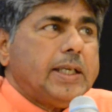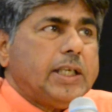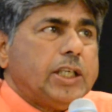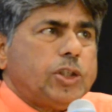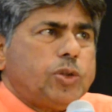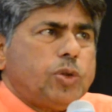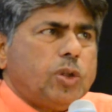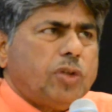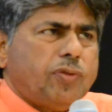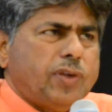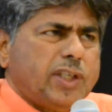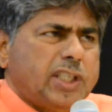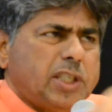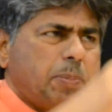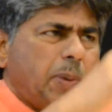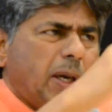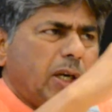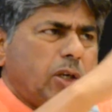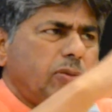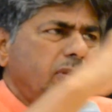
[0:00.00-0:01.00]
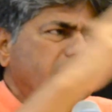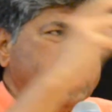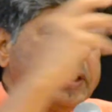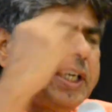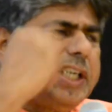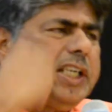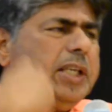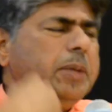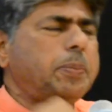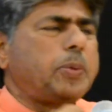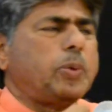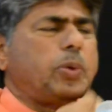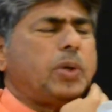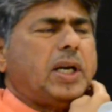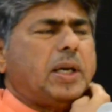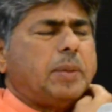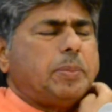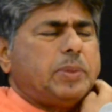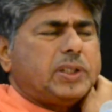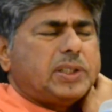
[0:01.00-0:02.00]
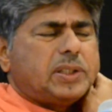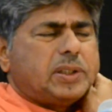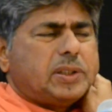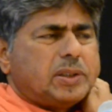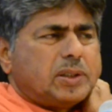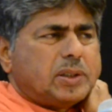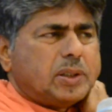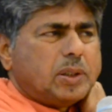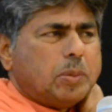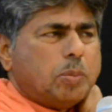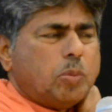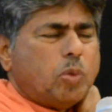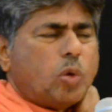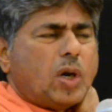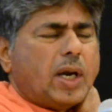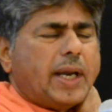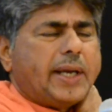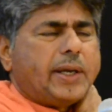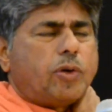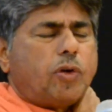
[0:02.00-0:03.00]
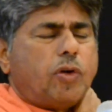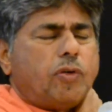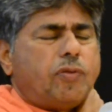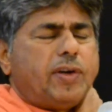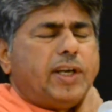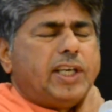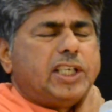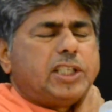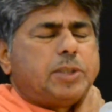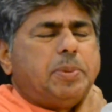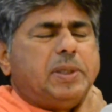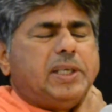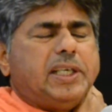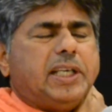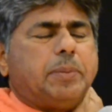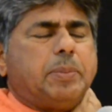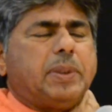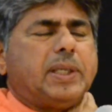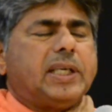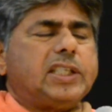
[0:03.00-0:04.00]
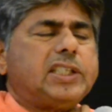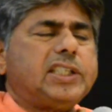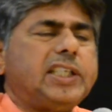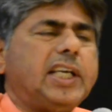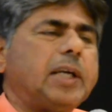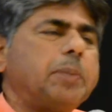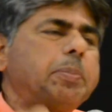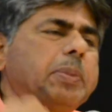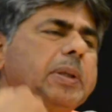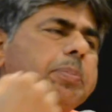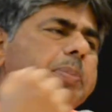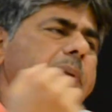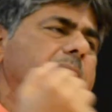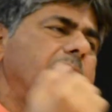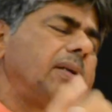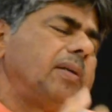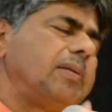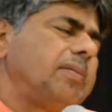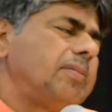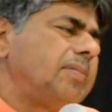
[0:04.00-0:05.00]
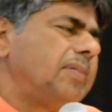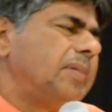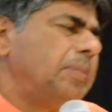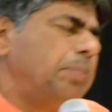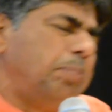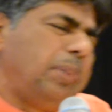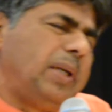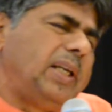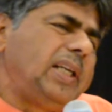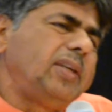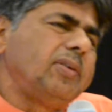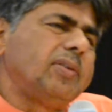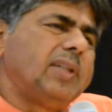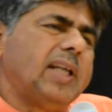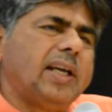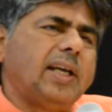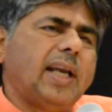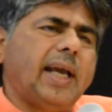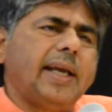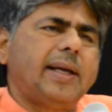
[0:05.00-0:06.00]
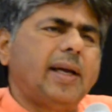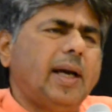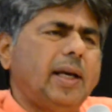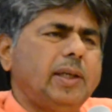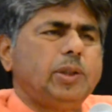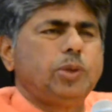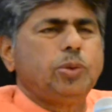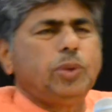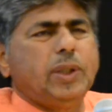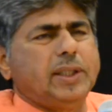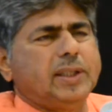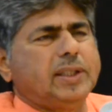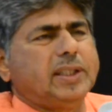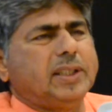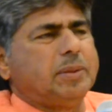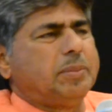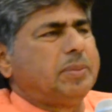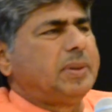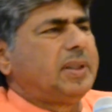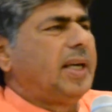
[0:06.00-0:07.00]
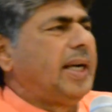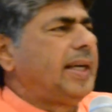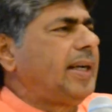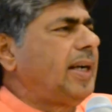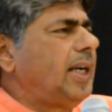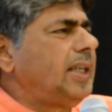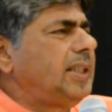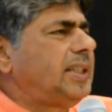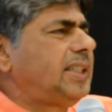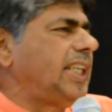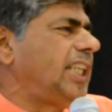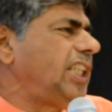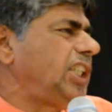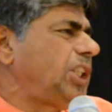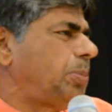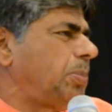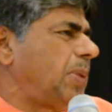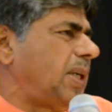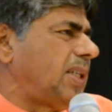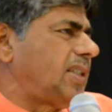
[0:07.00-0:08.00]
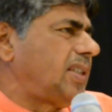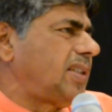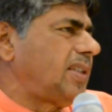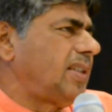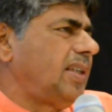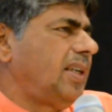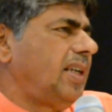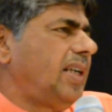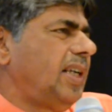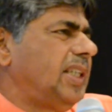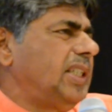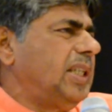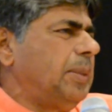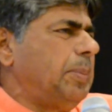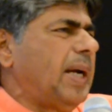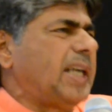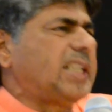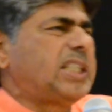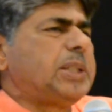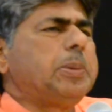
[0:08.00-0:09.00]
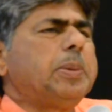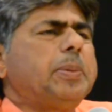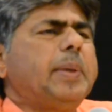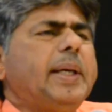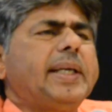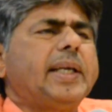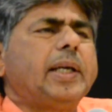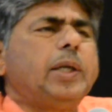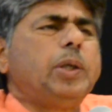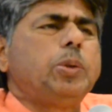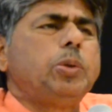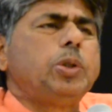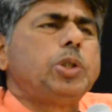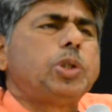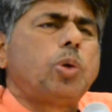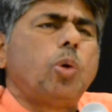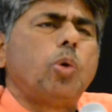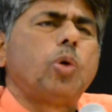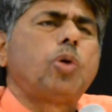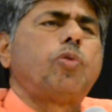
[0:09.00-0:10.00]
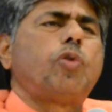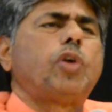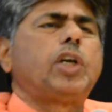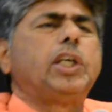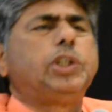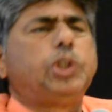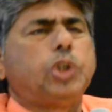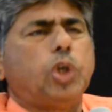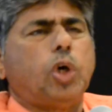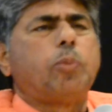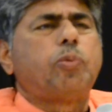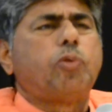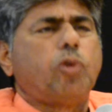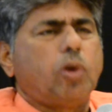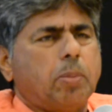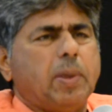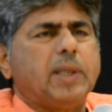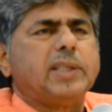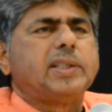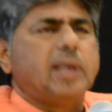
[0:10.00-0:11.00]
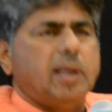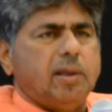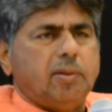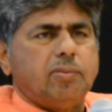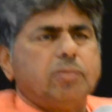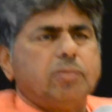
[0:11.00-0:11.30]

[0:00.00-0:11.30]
So the first part of the training program is more like confidence building, because young people believe that I can't do anything. I can't change much. The maximum I can do is to look for a job for myself.